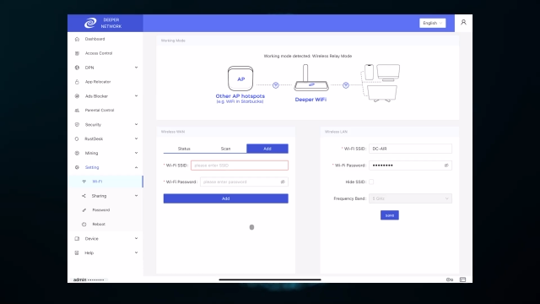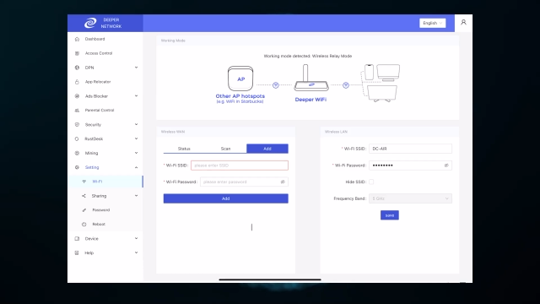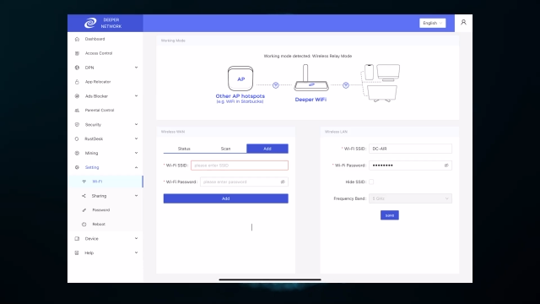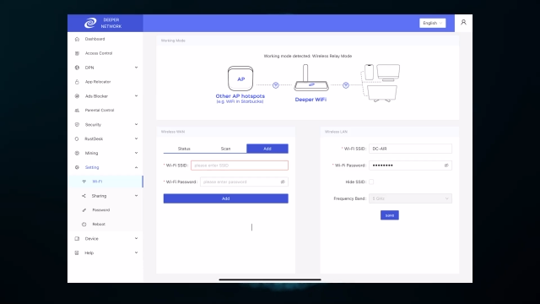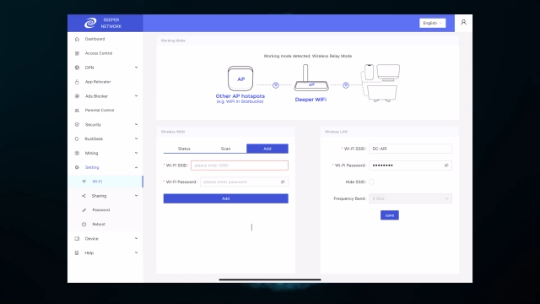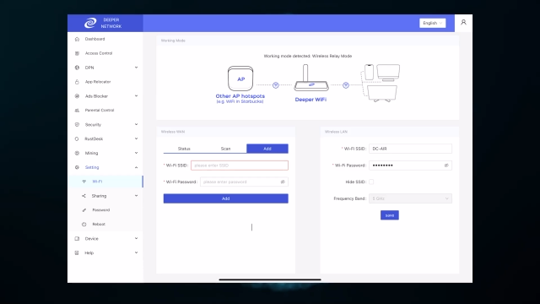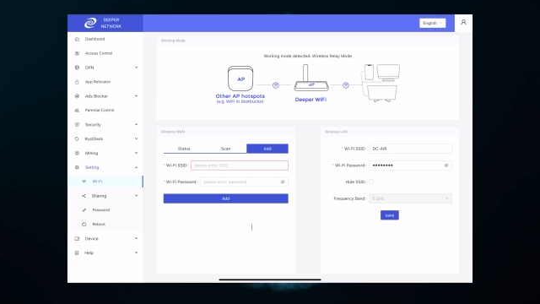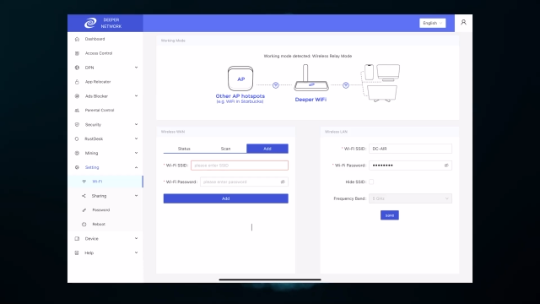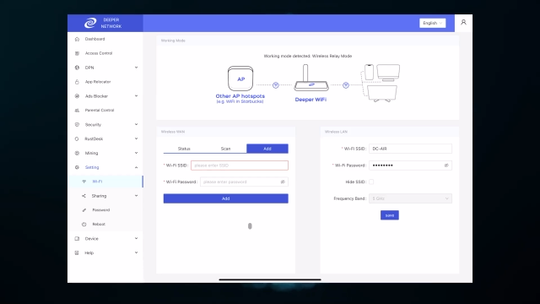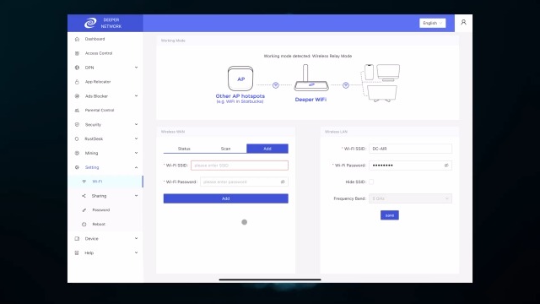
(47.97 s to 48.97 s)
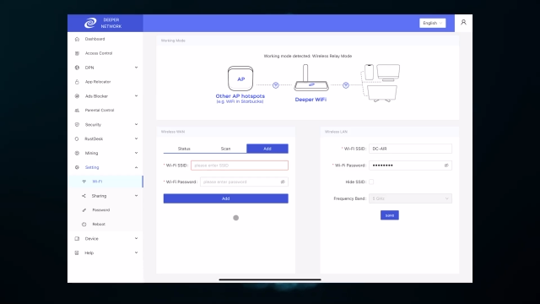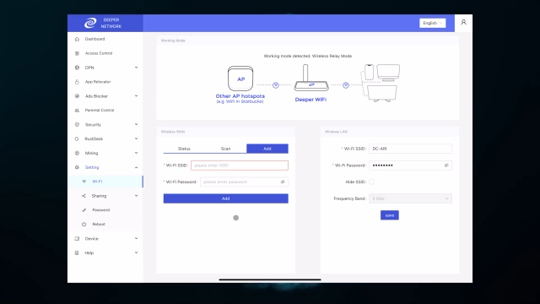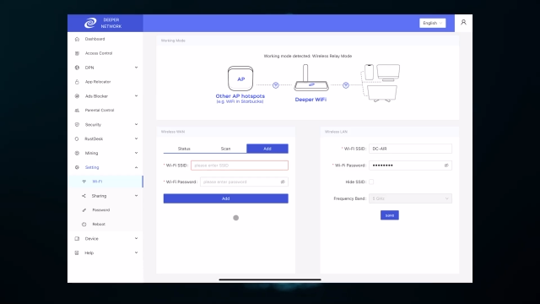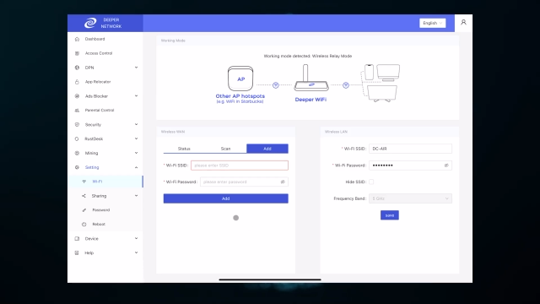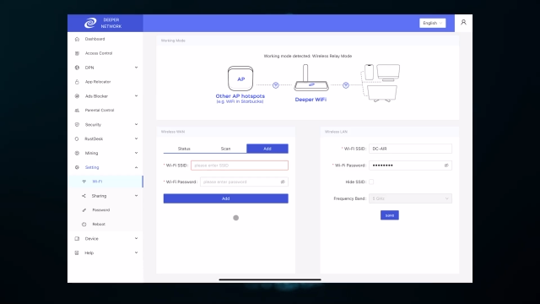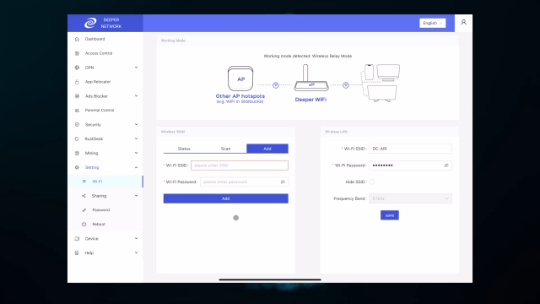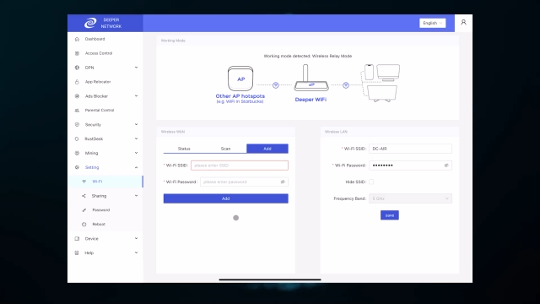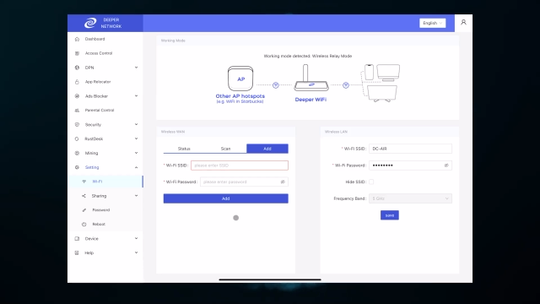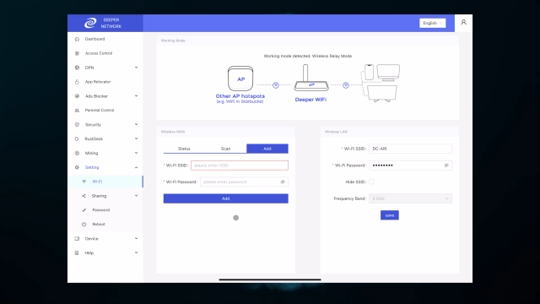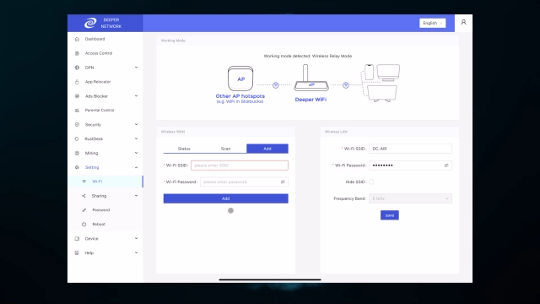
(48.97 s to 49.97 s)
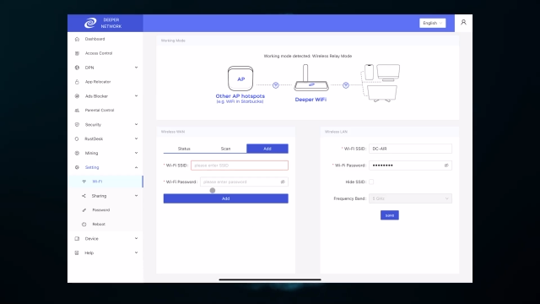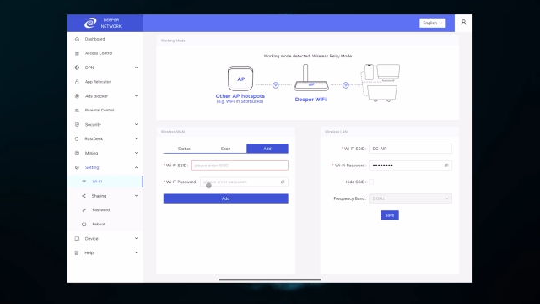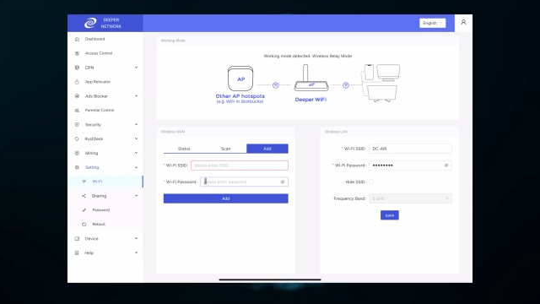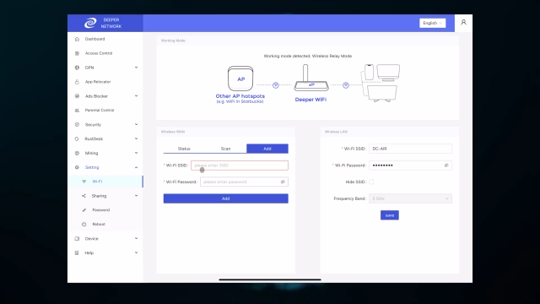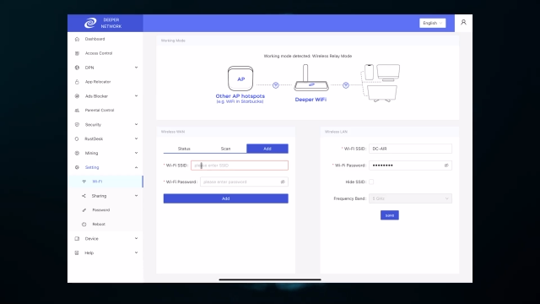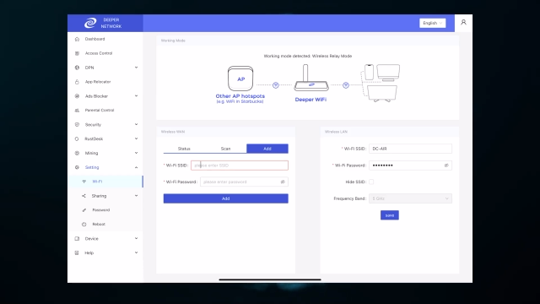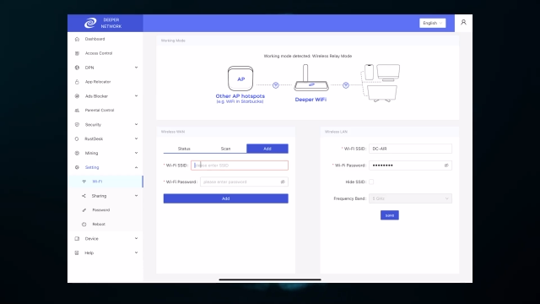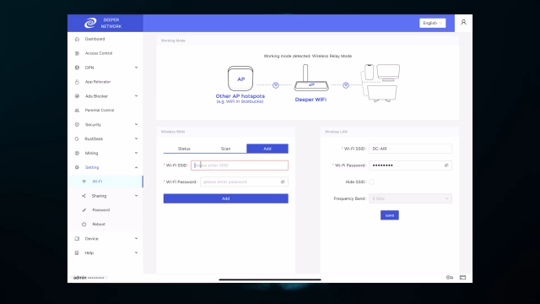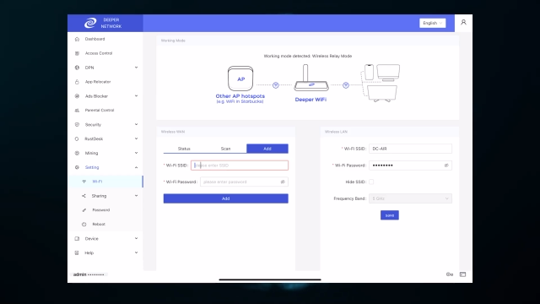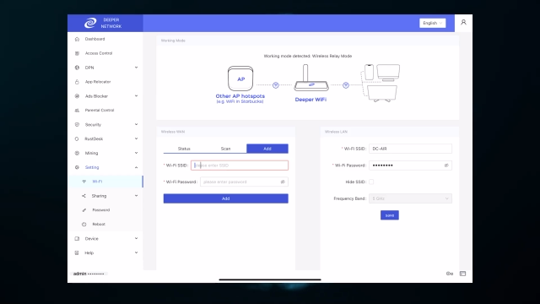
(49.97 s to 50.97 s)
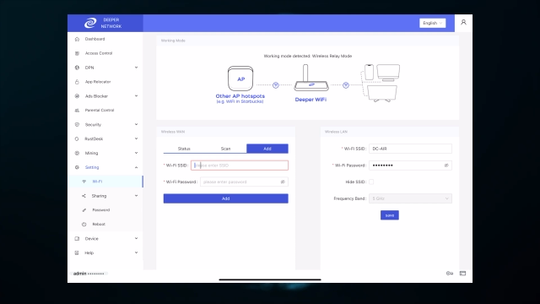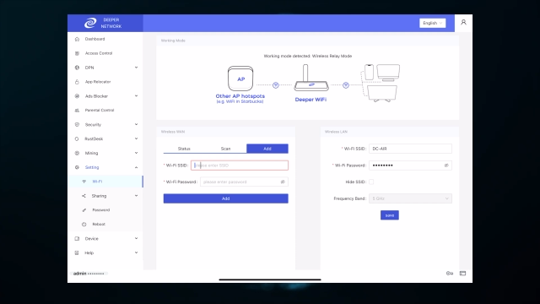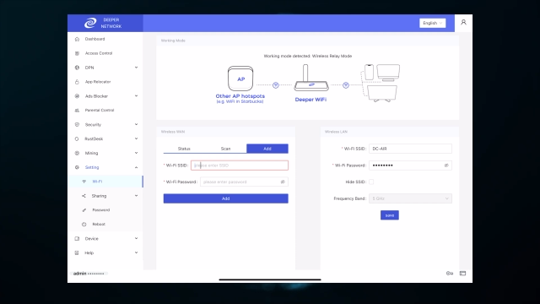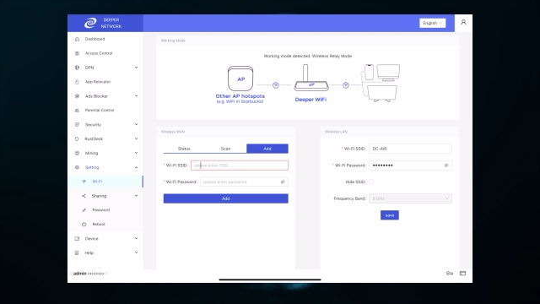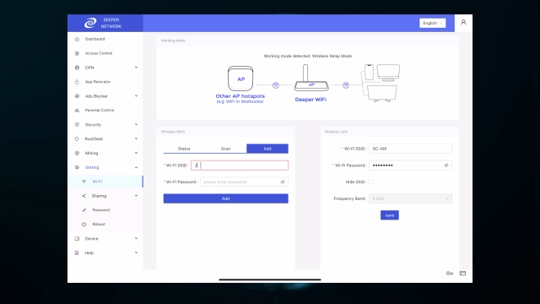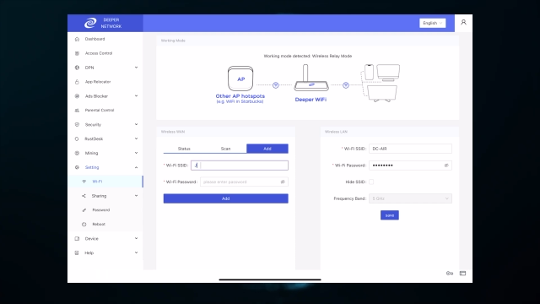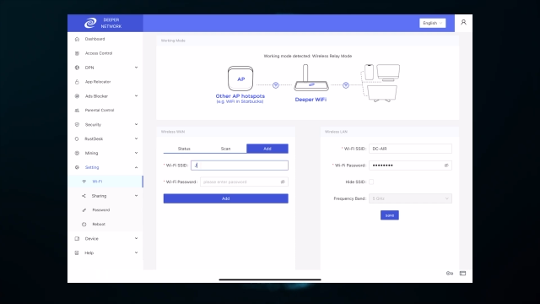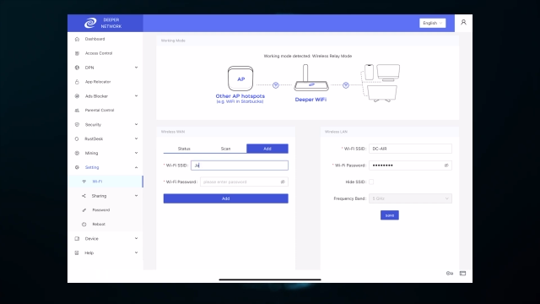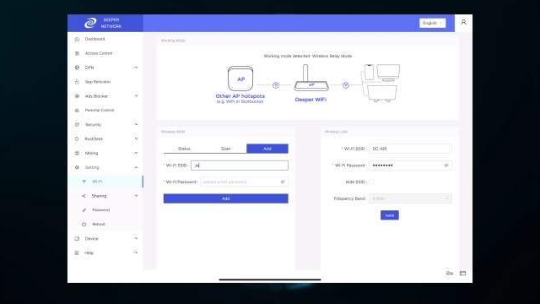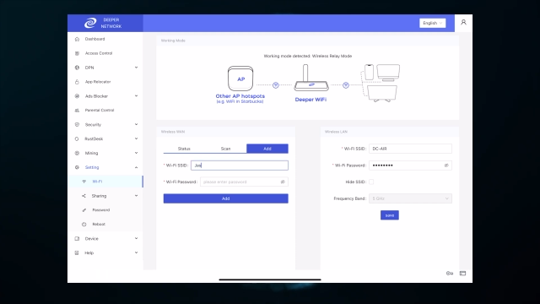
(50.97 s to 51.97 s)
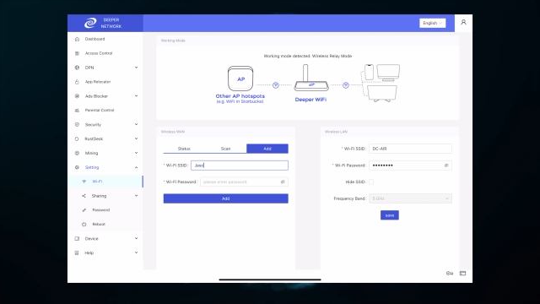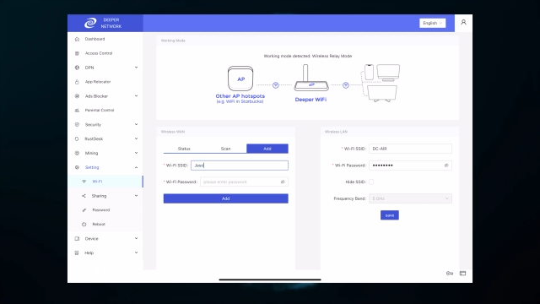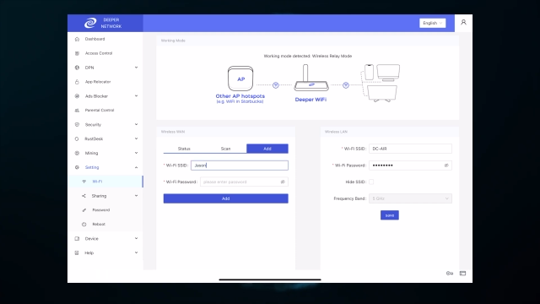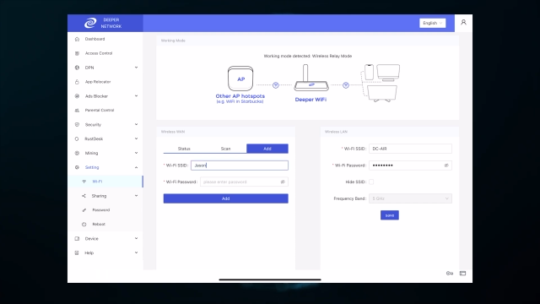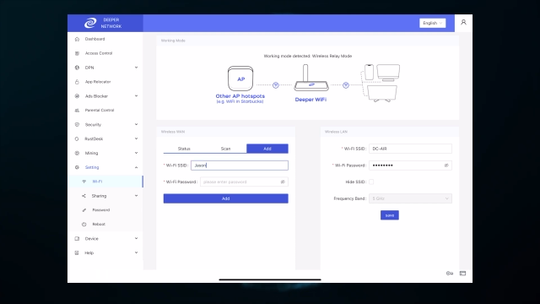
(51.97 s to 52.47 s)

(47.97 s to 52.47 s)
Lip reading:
No face is visible, so there are no lips to read.